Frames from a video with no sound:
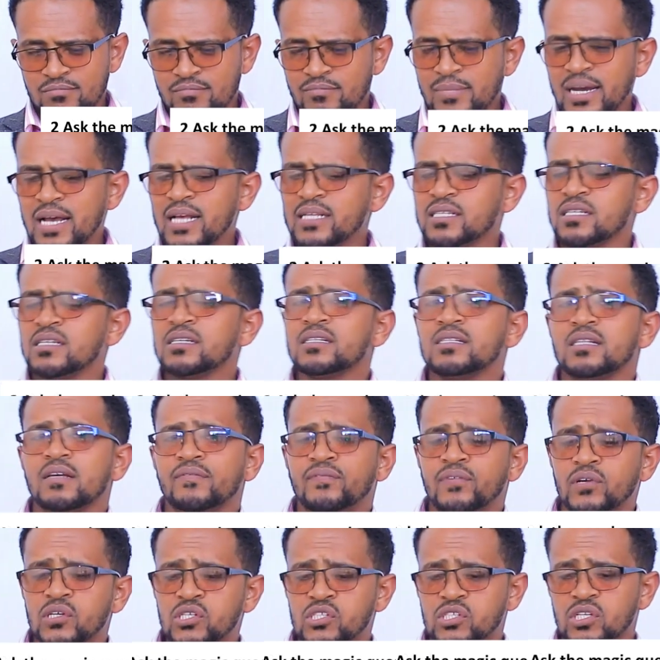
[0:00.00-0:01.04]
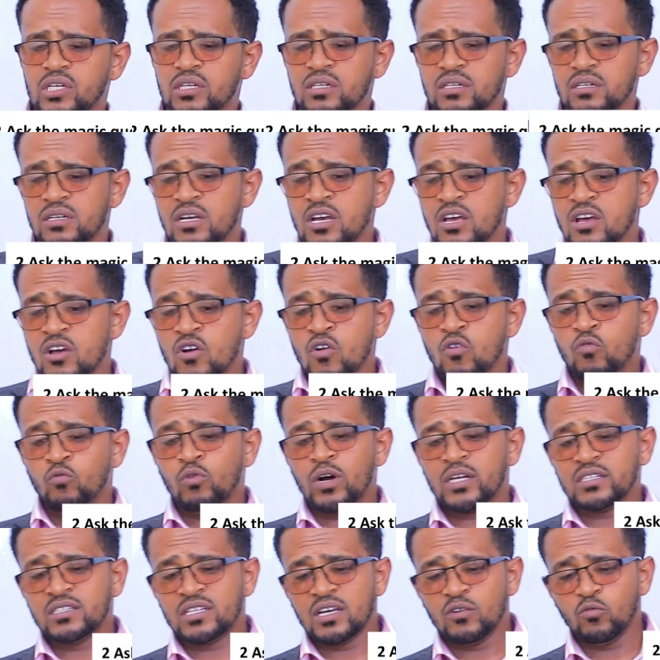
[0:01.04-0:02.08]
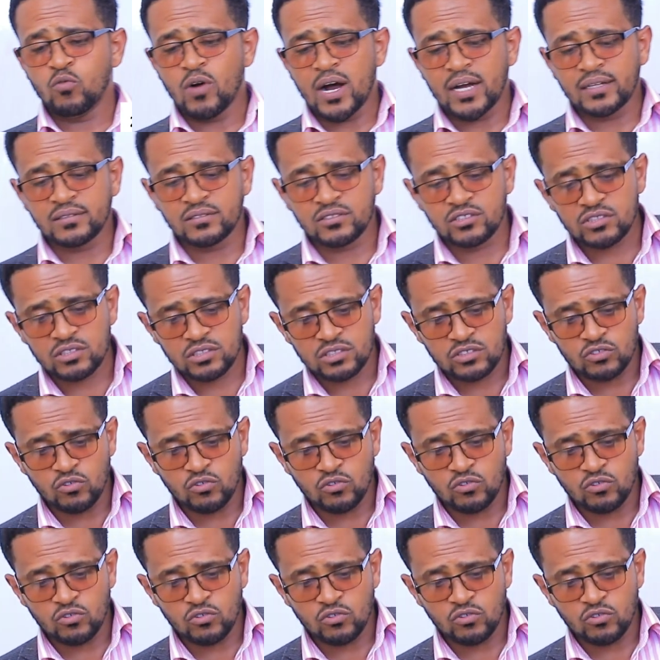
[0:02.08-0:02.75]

By asking the person what they want,